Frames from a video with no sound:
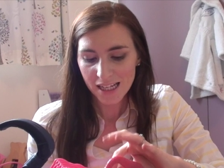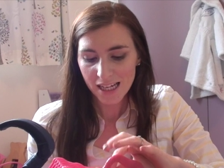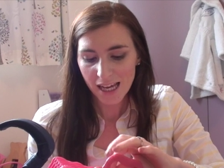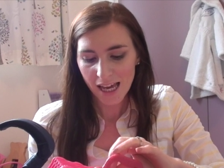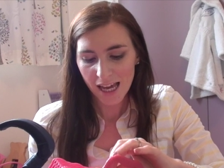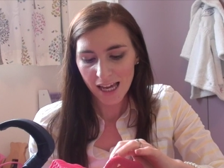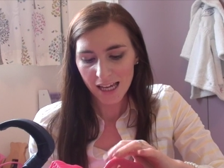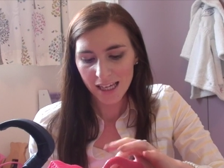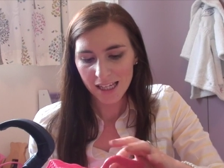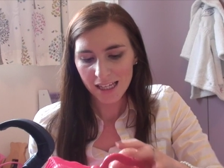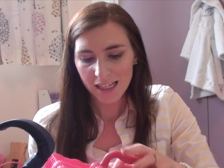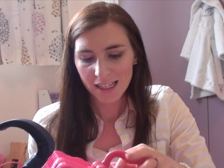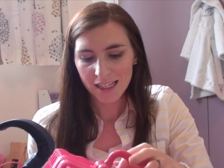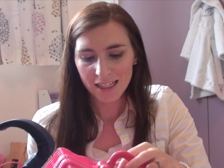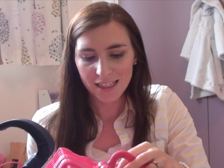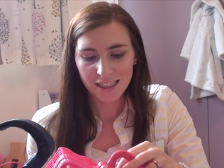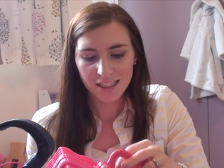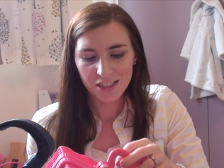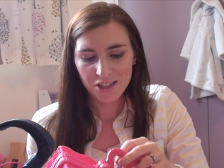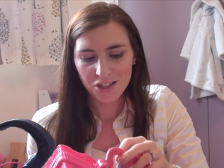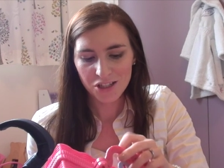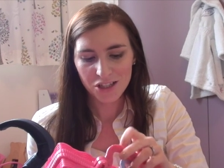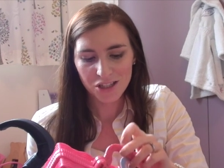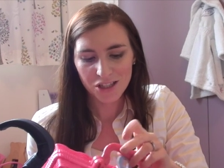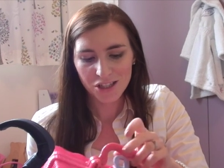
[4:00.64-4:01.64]
and cake and
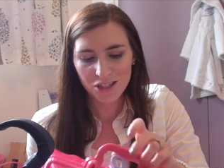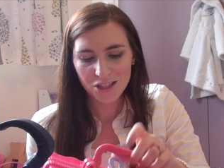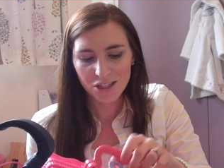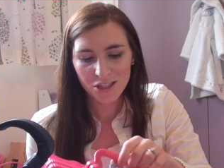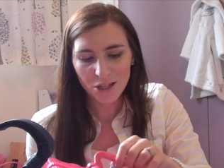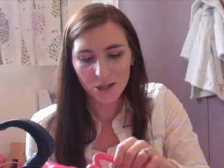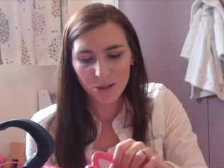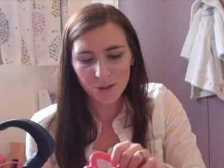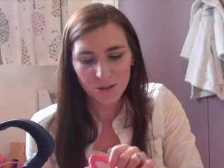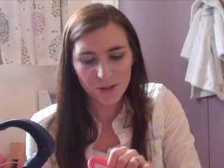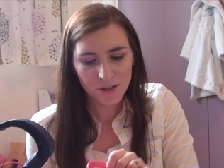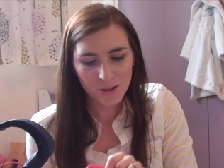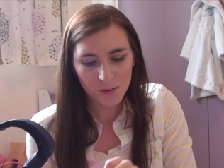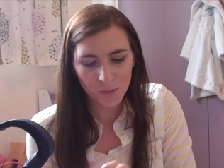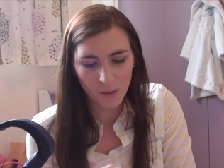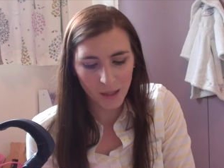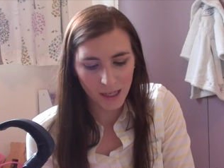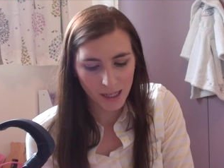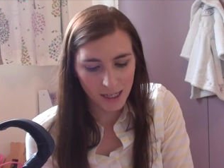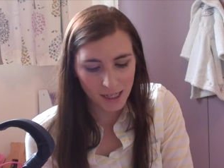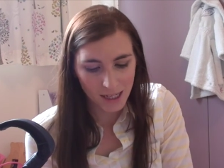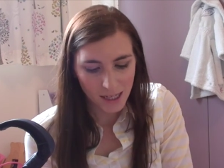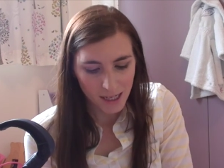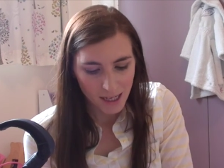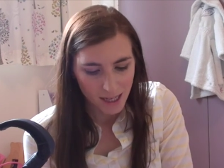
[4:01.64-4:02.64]
it's just so
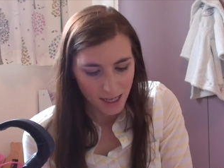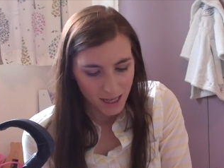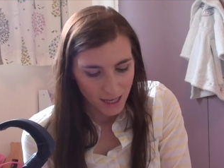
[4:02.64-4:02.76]
sweet